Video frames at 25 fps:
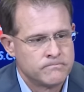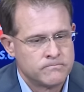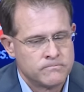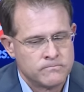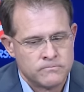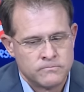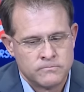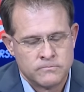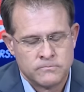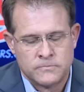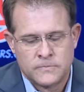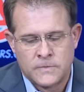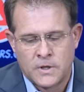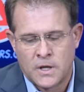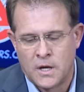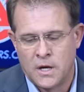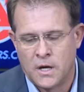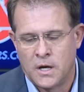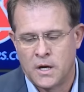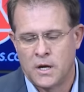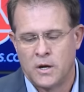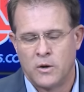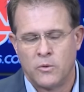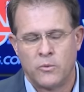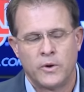starting
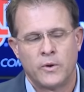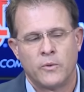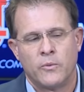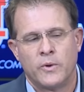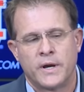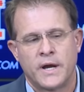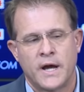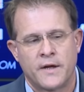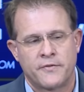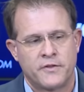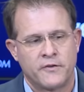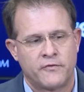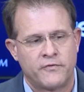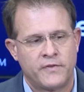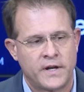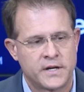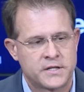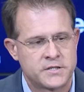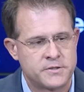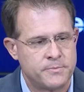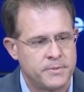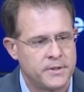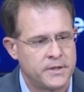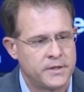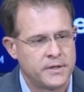safety? We got the
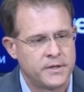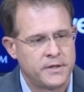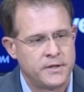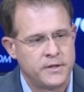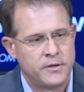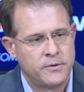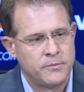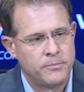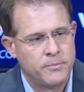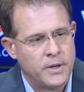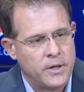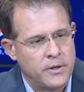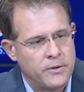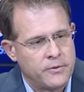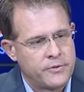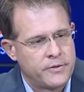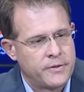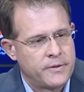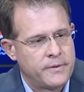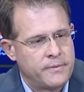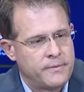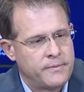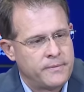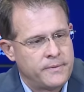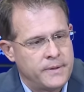flexibility to do
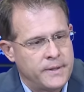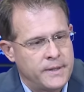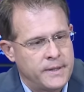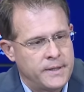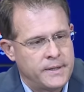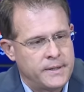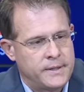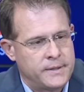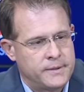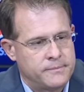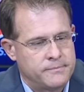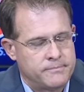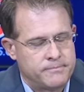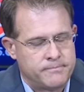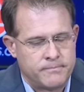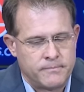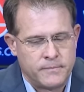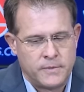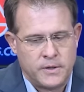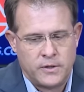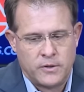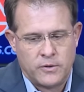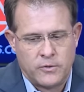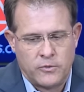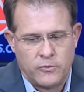both.
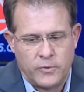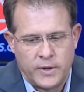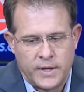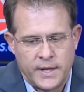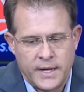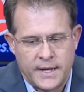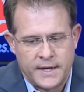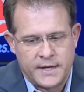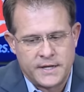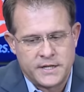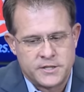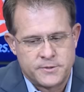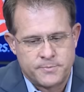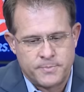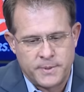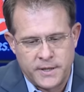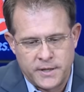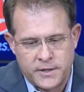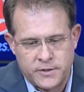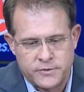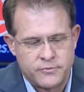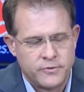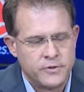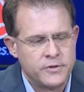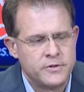We got
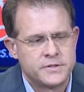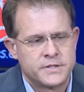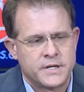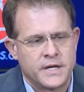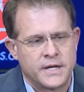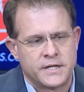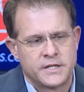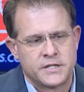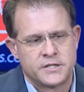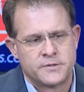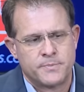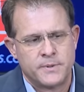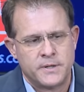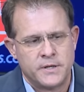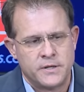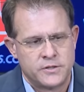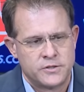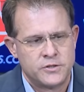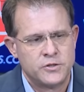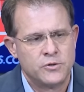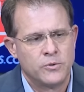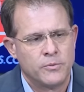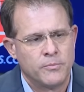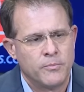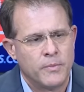experience. Rudy's got experience
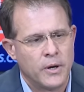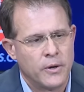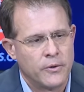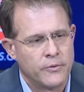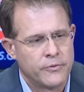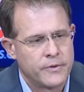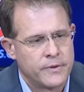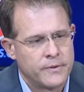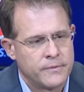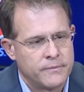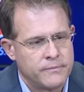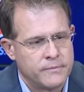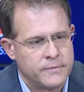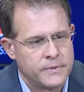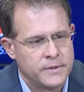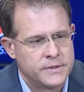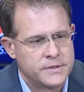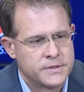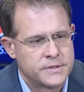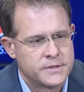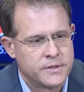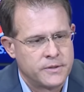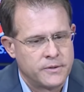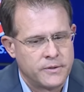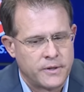doing both.
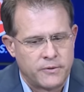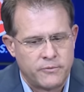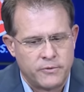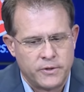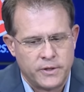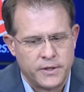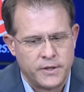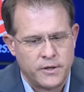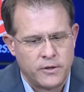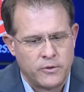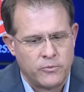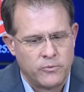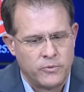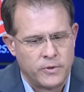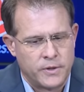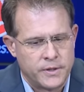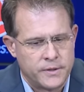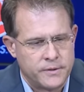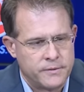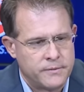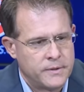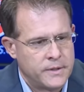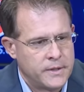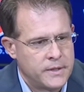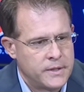And so I really don't want
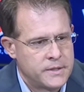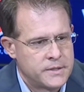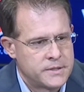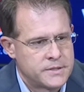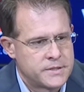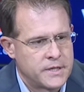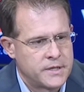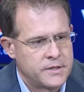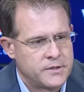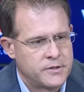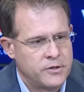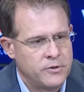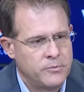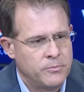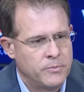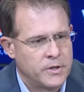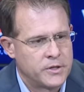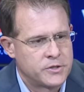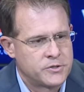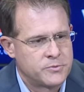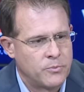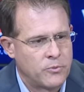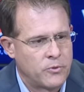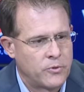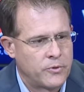to say too
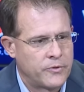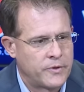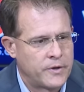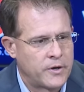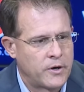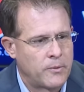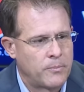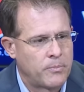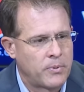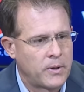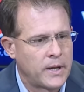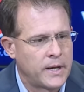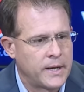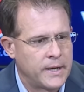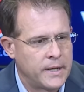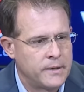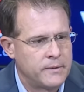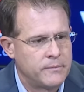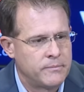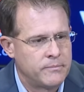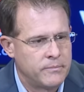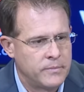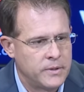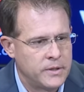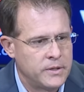much more than our
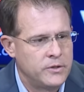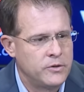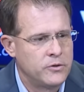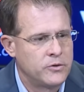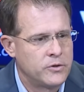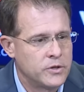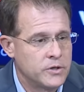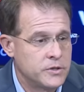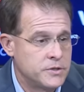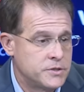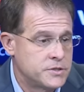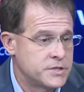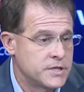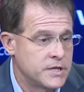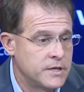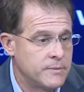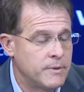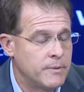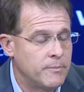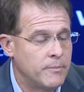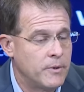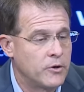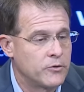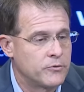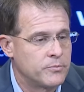plan, but you could see him
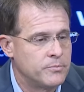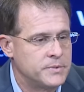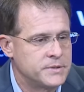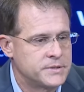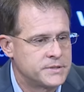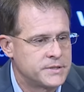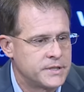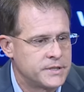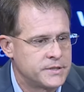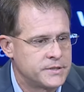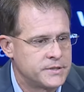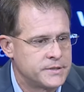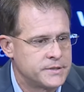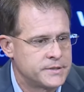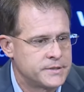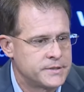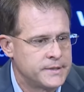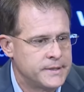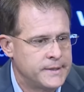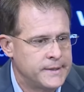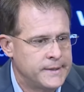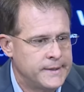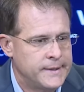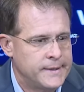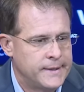at both positions.
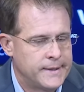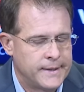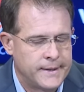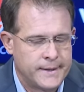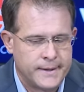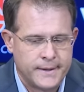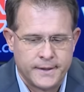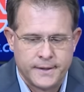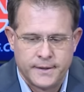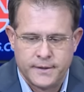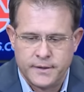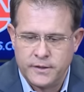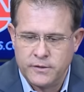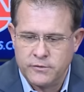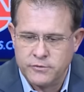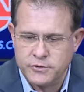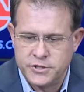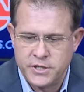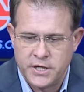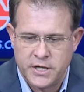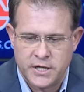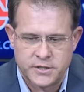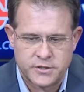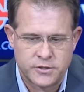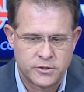
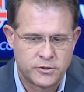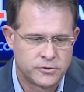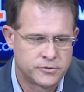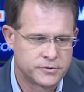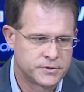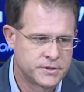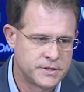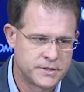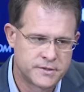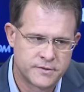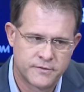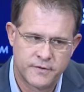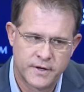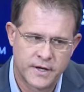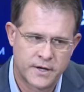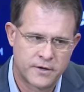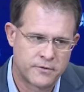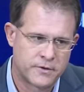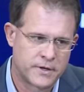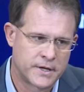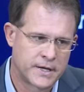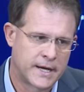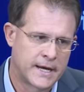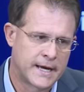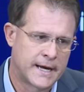Josh Holsey's a
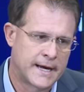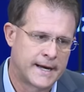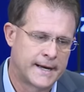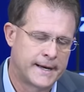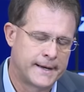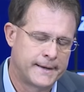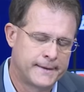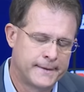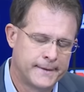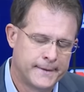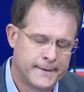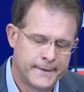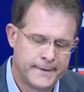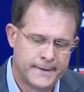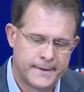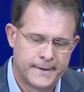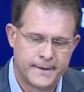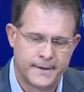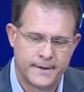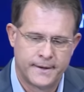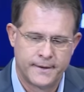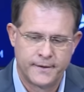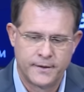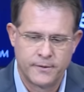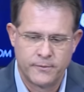veteran guy
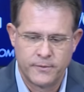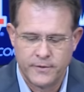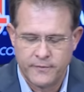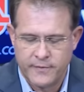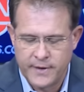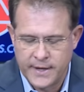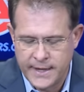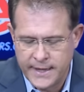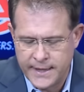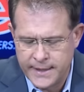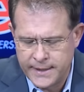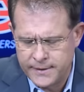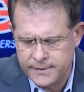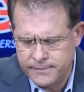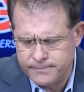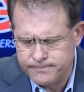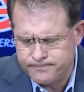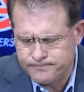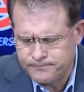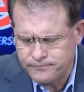that we've had.